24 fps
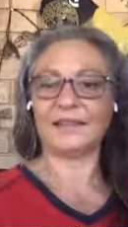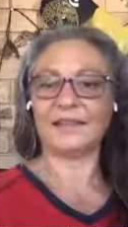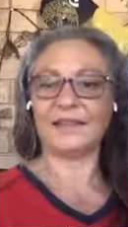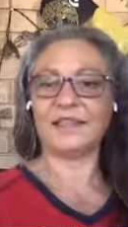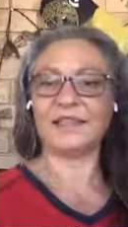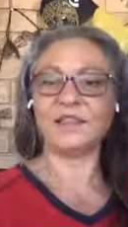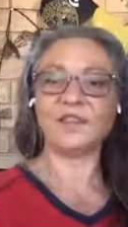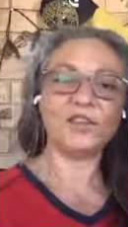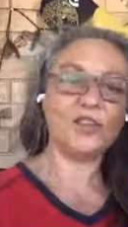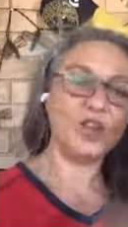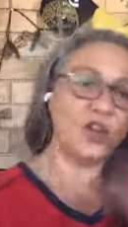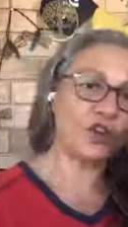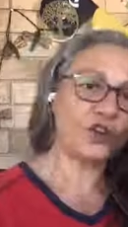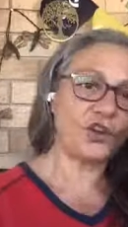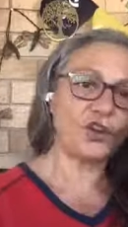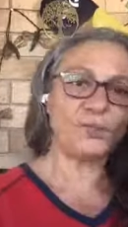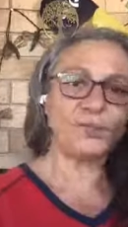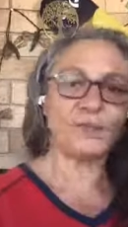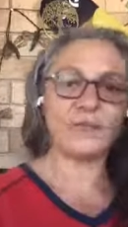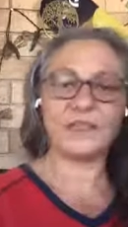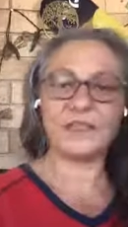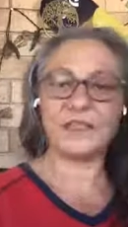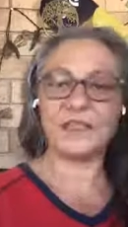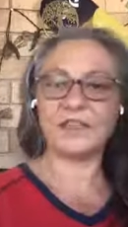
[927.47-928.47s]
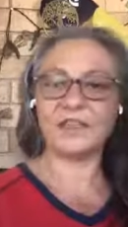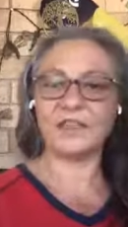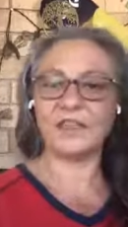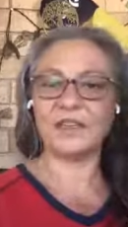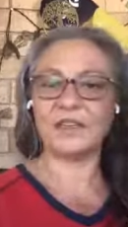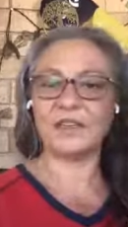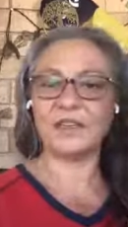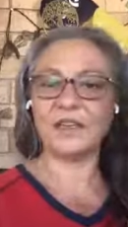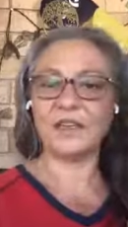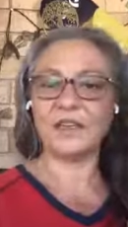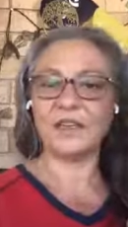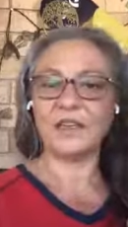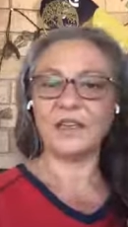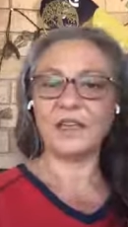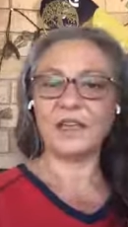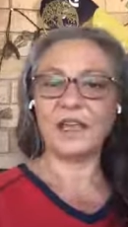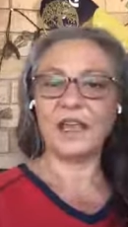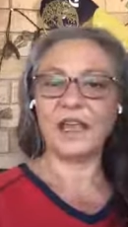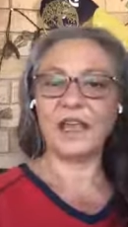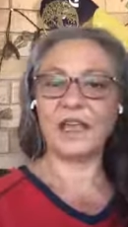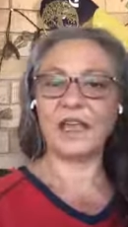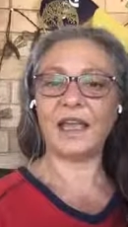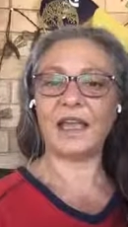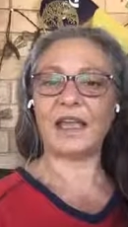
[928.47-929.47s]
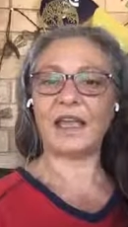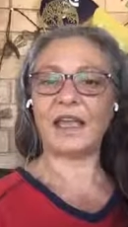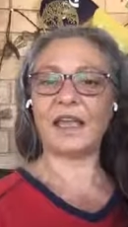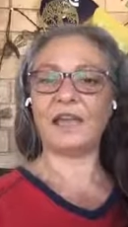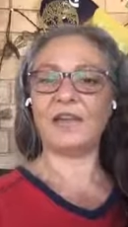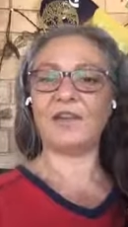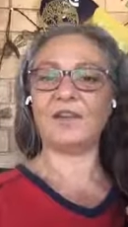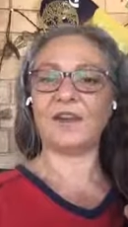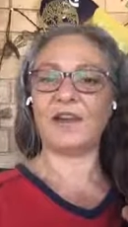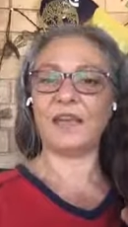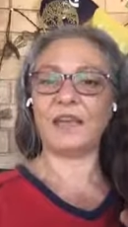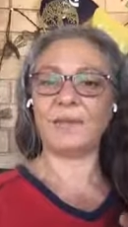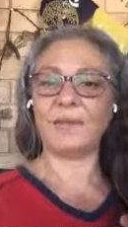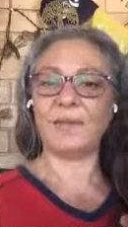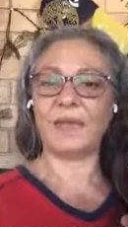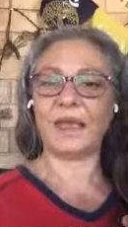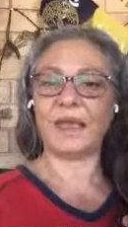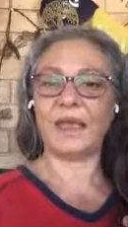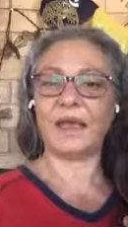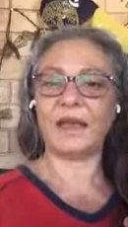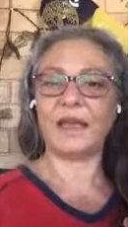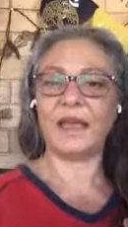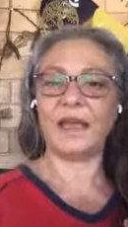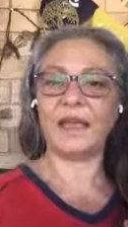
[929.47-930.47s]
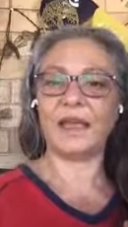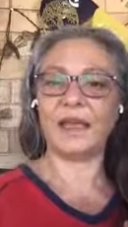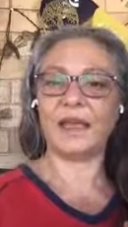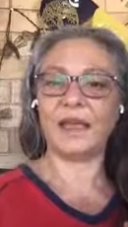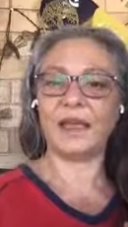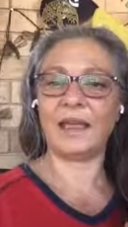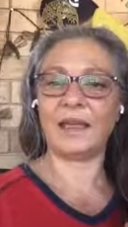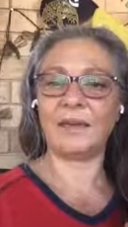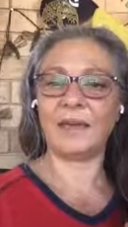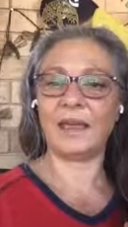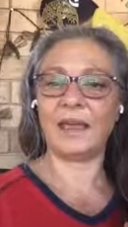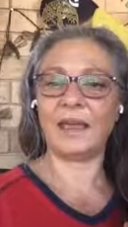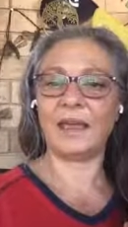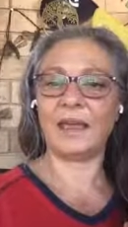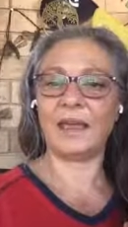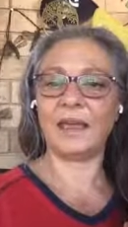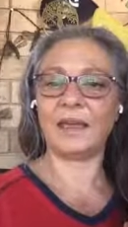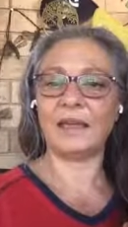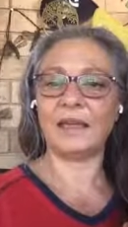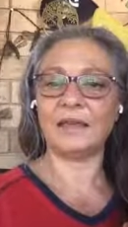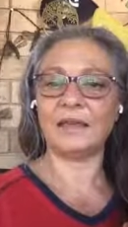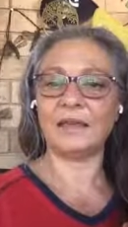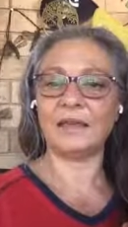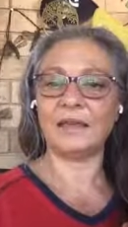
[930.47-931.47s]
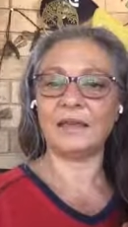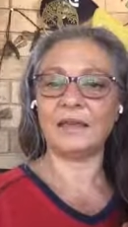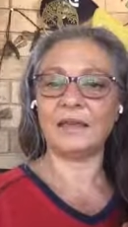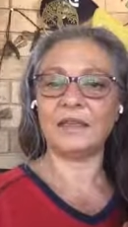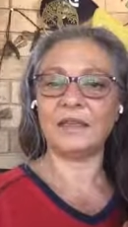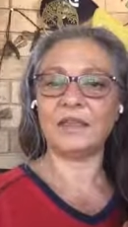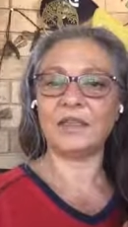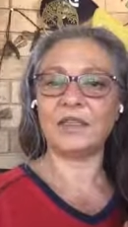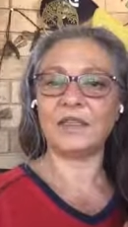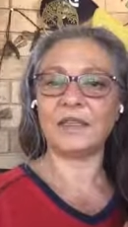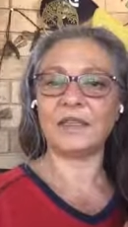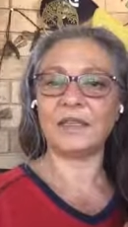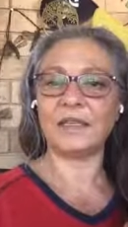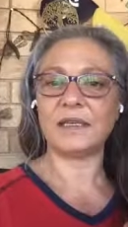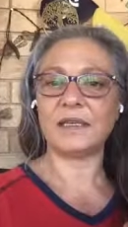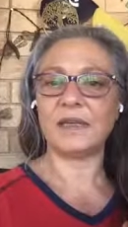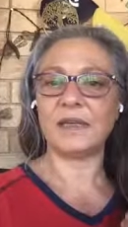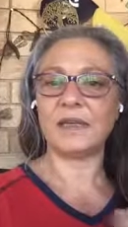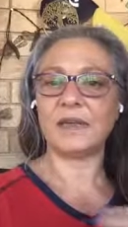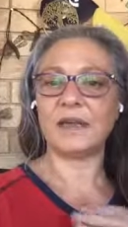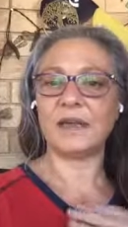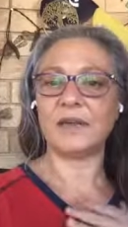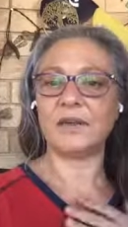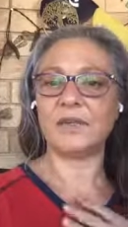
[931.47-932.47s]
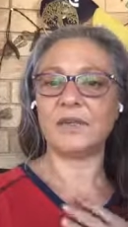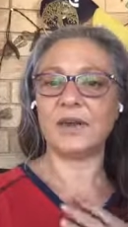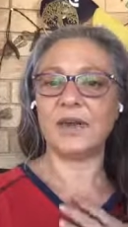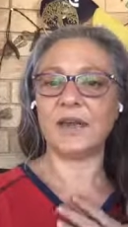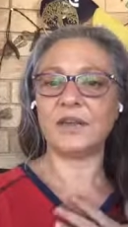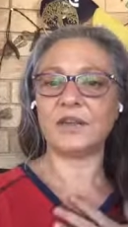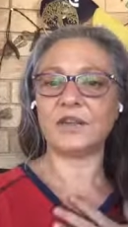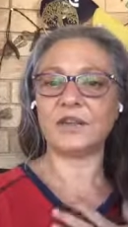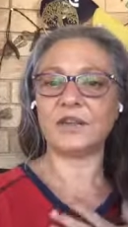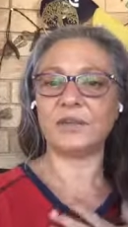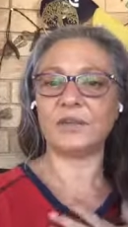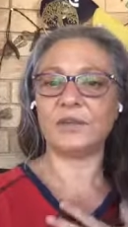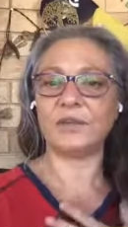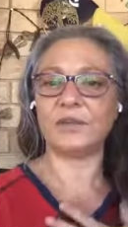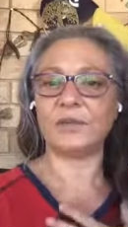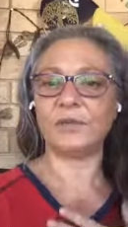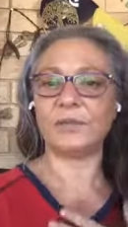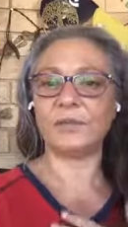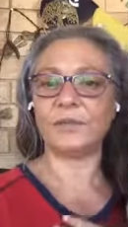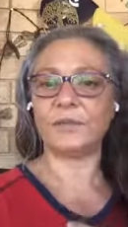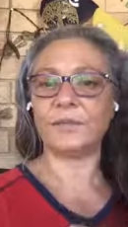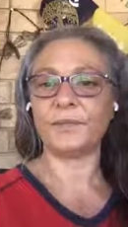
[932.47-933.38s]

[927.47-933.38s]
It's no competition. Hey, Gaia Man. Hey, Amy. Jessica, Rachel.